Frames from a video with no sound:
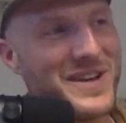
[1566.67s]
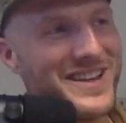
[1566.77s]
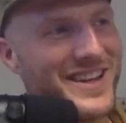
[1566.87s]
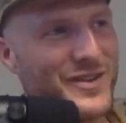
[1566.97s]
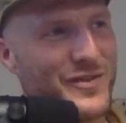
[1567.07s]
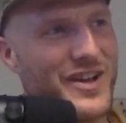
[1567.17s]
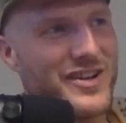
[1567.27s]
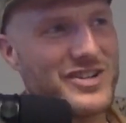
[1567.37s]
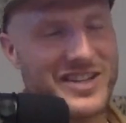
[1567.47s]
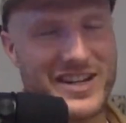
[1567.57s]
you're
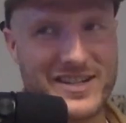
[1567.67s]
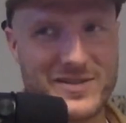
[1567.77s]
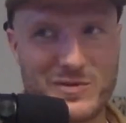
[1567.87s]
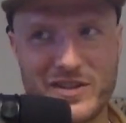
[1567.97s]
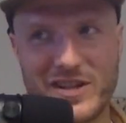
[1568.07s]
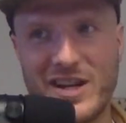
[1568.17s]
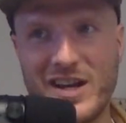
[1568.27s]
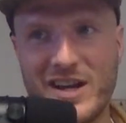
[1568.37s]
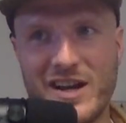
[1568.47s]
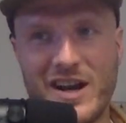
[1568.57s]
failures, like it's really
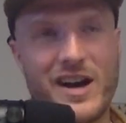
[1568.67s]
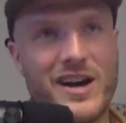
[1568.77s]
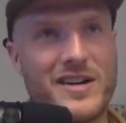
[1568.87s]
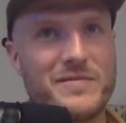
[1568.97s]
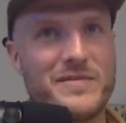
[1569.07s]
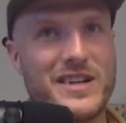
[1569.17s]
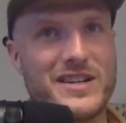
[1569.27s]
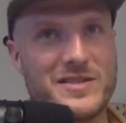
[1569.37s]
it's